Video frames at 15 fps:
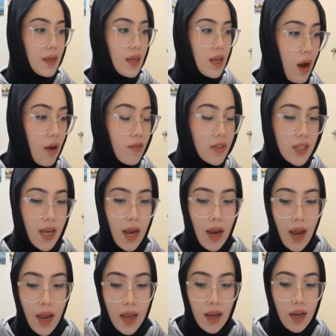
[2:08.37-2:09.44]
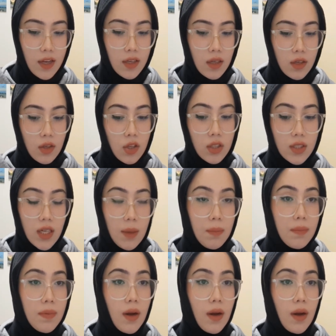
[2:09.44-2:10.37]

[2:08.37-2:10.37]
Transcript: Obviously, I looked up